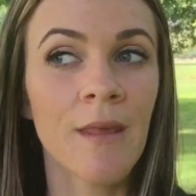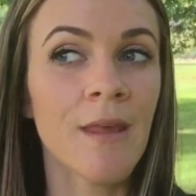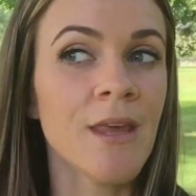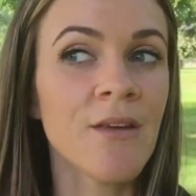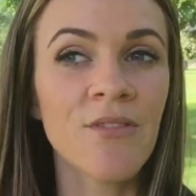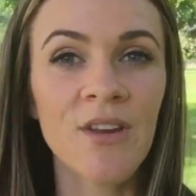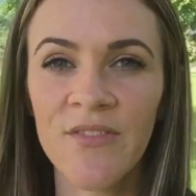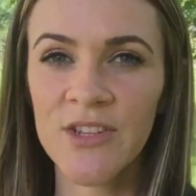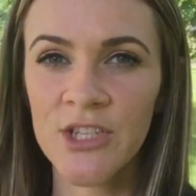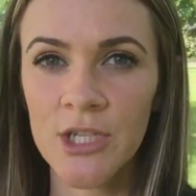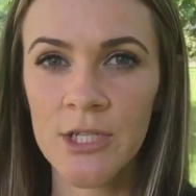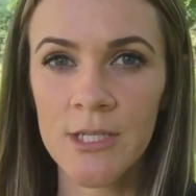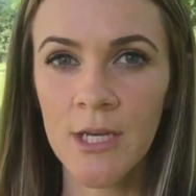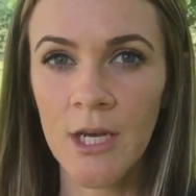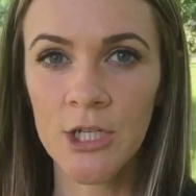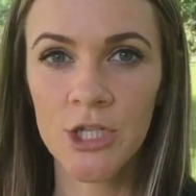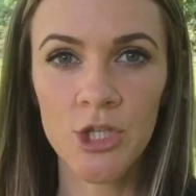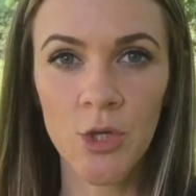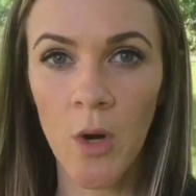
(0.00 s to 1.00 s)
Even if it's
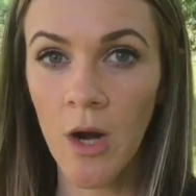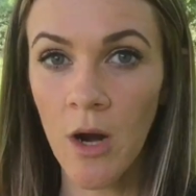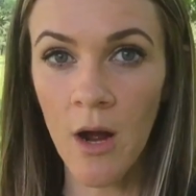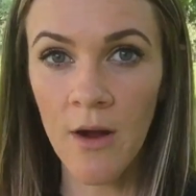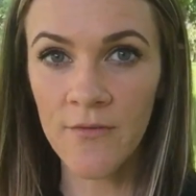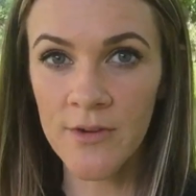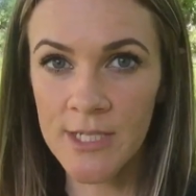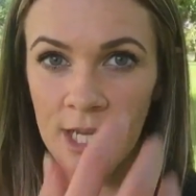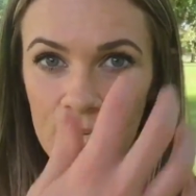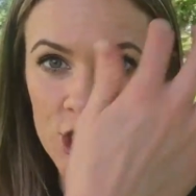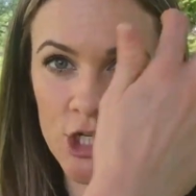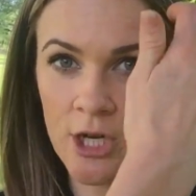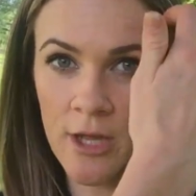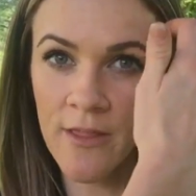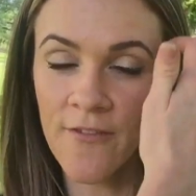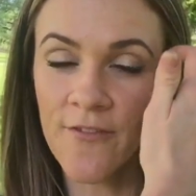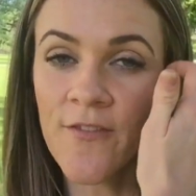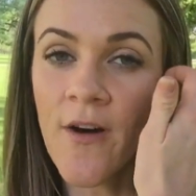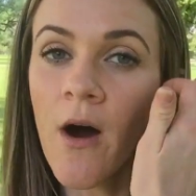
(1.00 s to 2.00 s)
just a short conversation
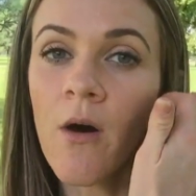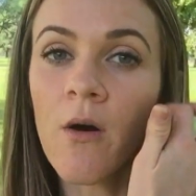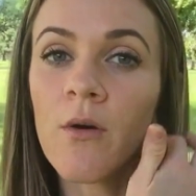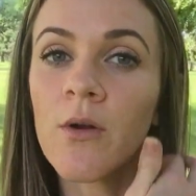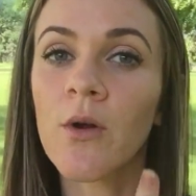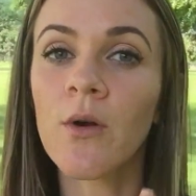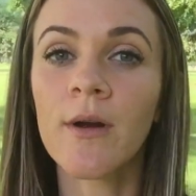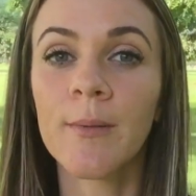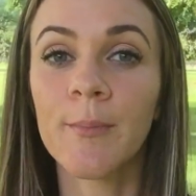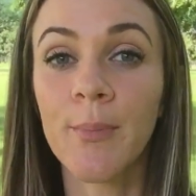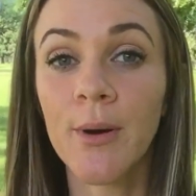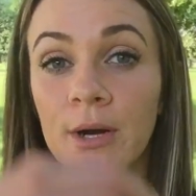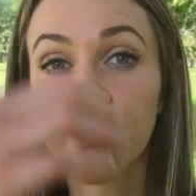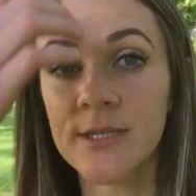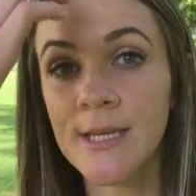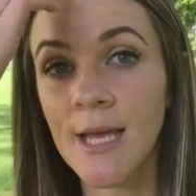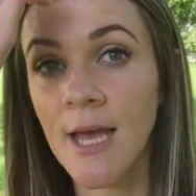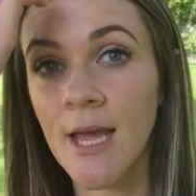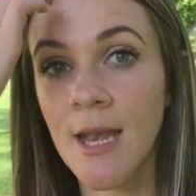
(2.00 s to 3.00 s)
on the phone or in
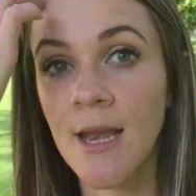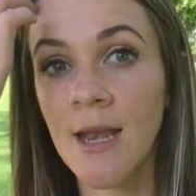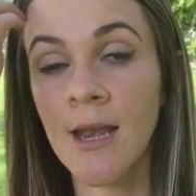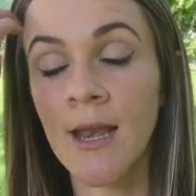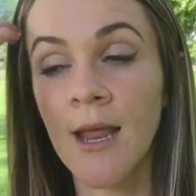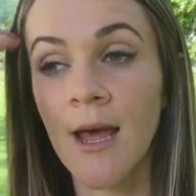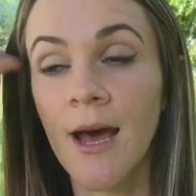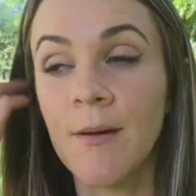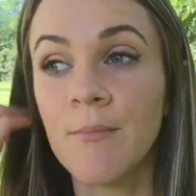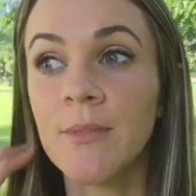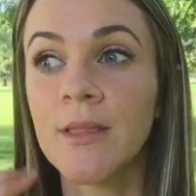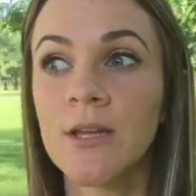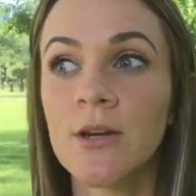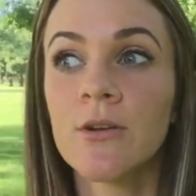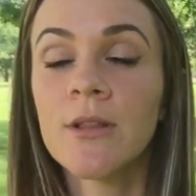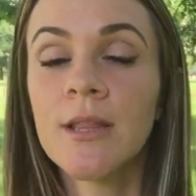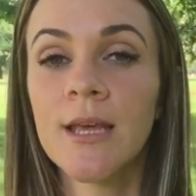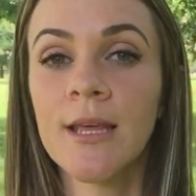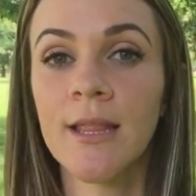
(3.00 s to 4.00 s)
person, I'm
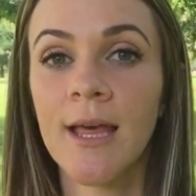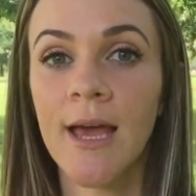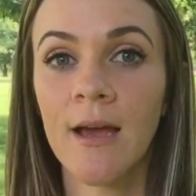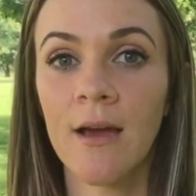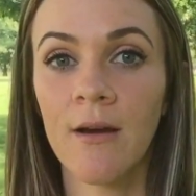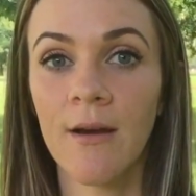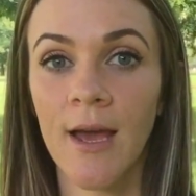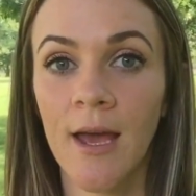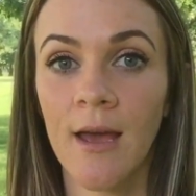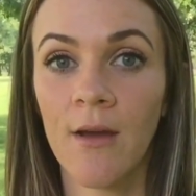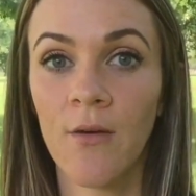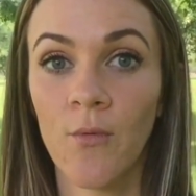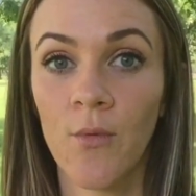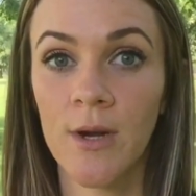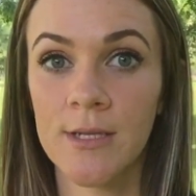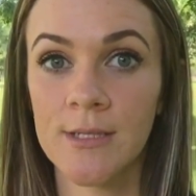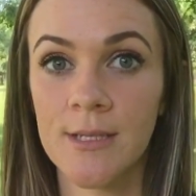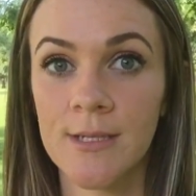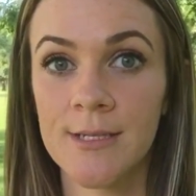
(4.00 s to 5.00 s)
literally like, okay,
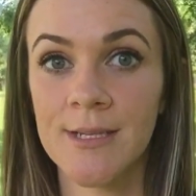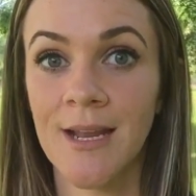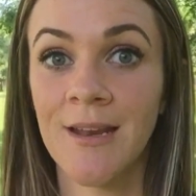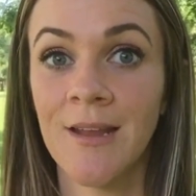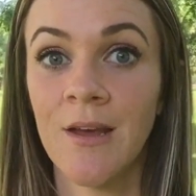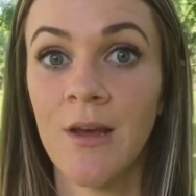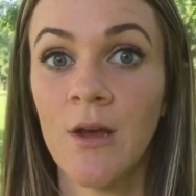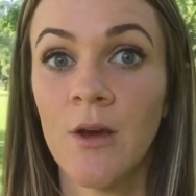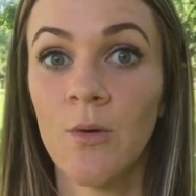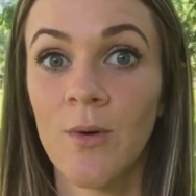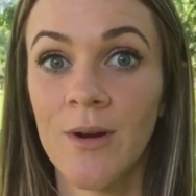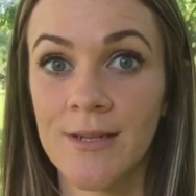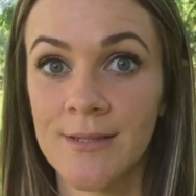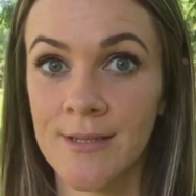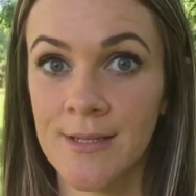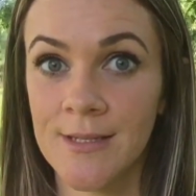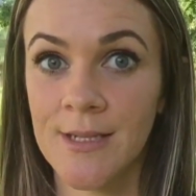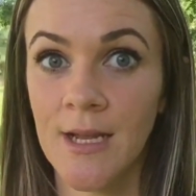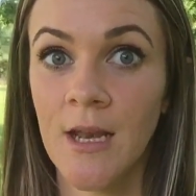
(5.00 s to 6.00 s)
when is this done? When
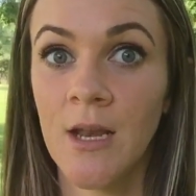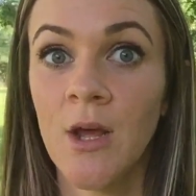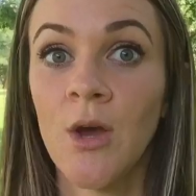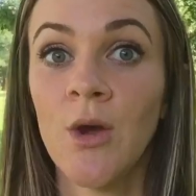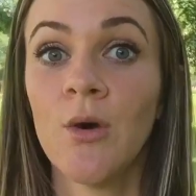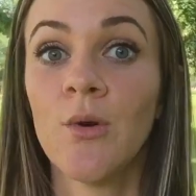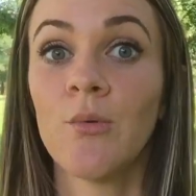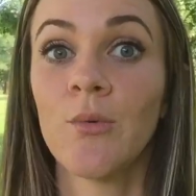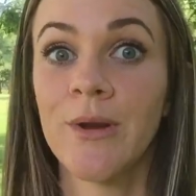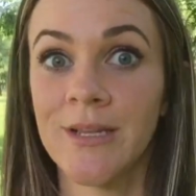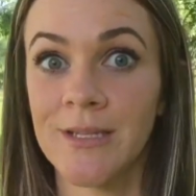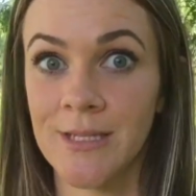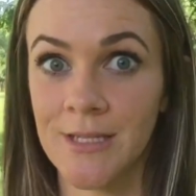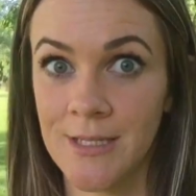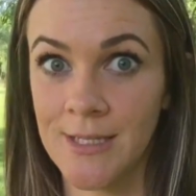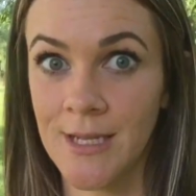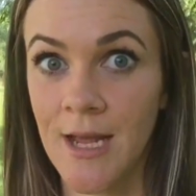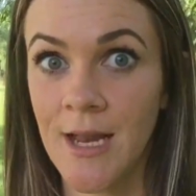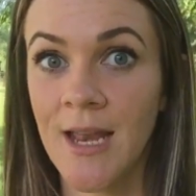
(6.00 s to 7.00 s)
is this done? When is
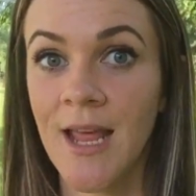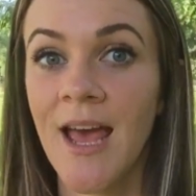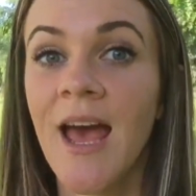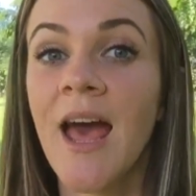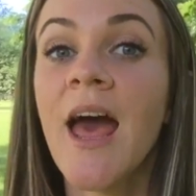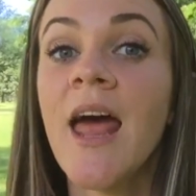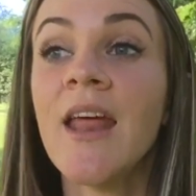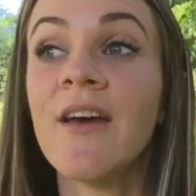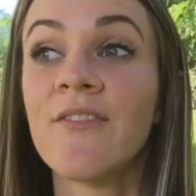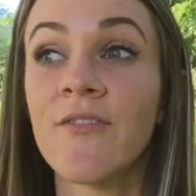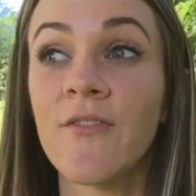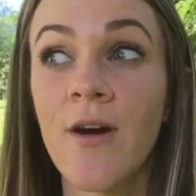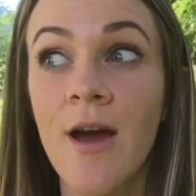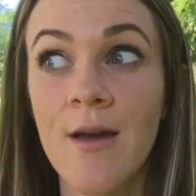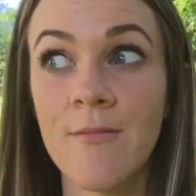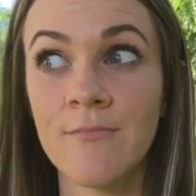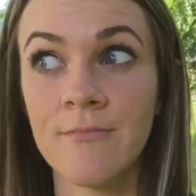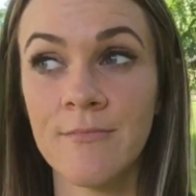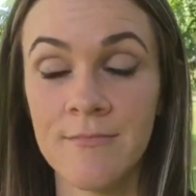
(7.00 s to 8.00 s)
this done? And if
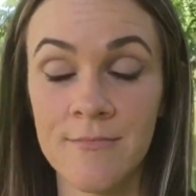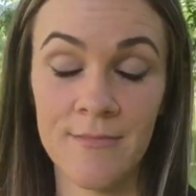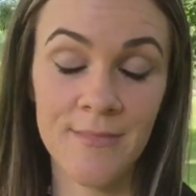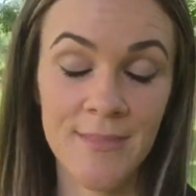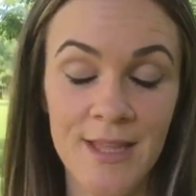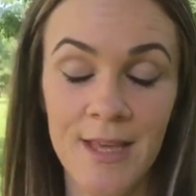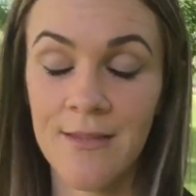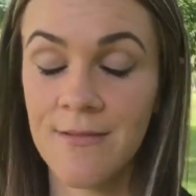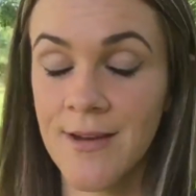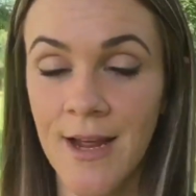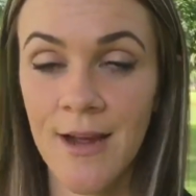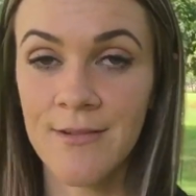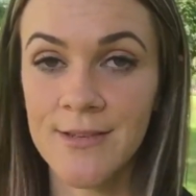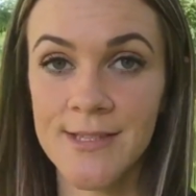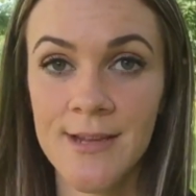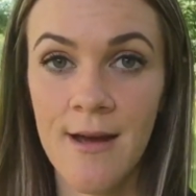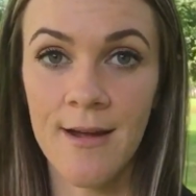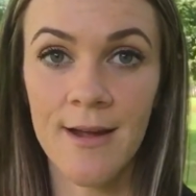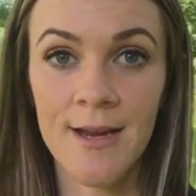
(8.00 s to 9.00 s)
I'm, the other day I
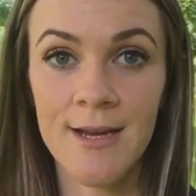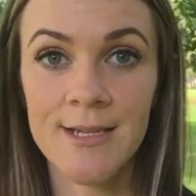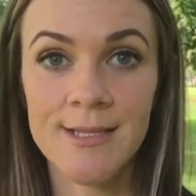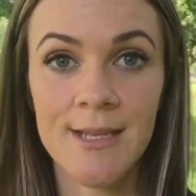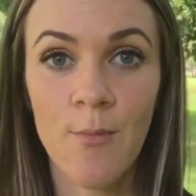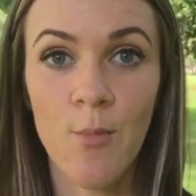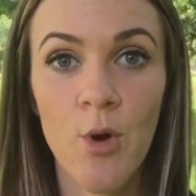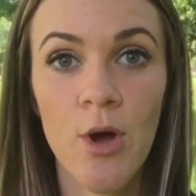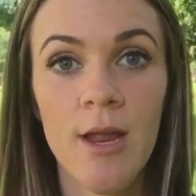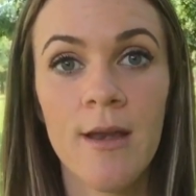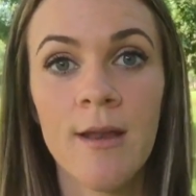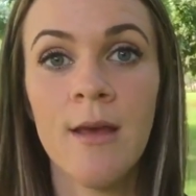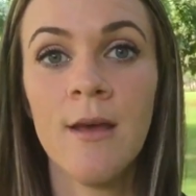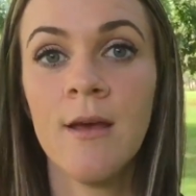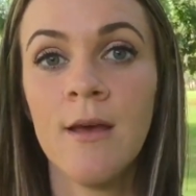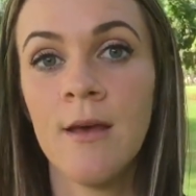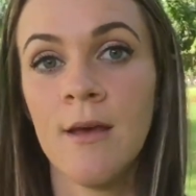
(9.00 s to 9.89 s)
was talking to someone,